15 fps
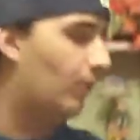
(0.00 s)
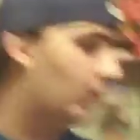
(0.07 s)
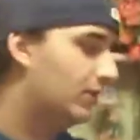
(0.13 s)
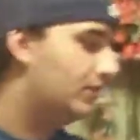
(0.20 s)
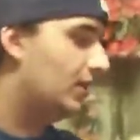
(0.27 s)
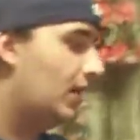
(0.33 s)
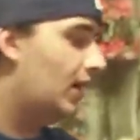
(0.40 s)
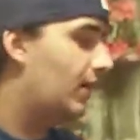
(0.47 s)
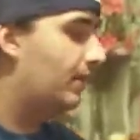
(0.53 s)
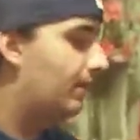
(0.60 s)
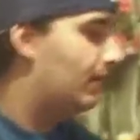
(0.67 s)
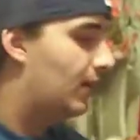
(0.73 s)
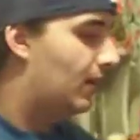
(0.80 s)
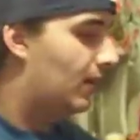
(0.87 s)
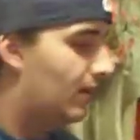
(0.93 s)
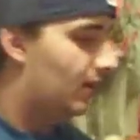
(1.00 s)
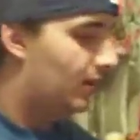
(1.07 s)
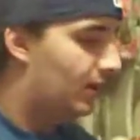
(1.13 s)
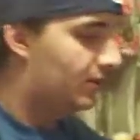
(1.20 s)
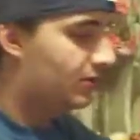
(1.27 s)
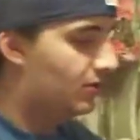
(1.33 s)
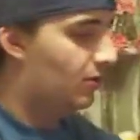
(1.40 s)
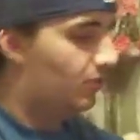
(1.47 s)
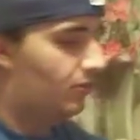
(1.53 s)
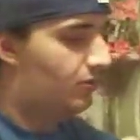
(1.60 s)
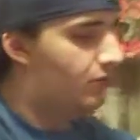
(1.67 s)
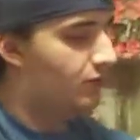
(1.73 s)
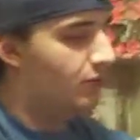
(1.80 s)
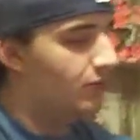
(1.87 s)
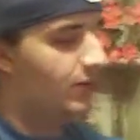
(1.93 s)
more time, let's go
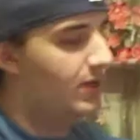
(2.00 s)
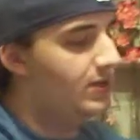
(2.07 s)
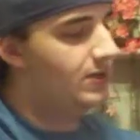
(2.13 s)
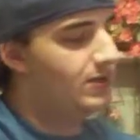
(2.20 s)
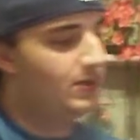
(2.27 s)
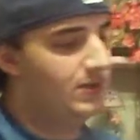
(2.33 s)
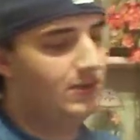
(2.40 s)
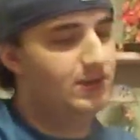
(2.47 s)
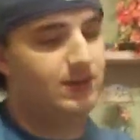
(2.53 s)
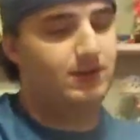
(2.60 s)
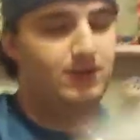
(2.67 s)
through this.